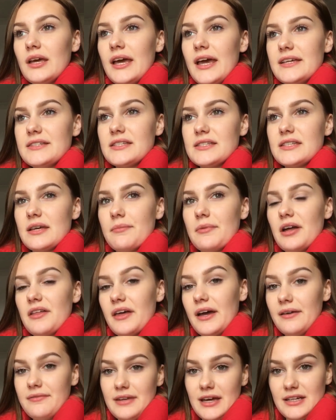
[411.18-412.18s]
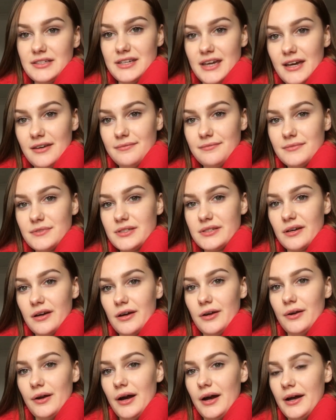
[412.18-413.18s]
It's a seminar that I haven't had yet,
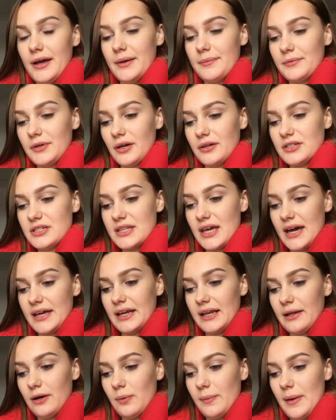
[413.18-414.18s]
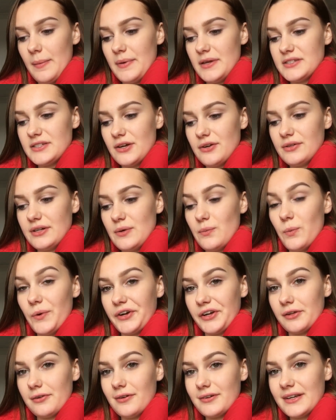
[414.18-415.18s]
so I'm going to that in a little bit, but it's only 1
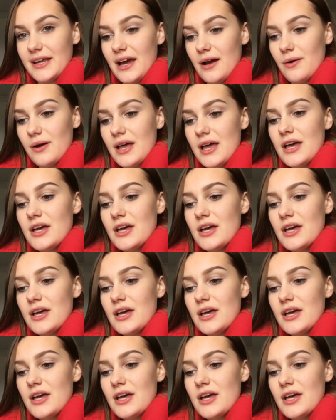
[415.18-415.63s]
o'clock now,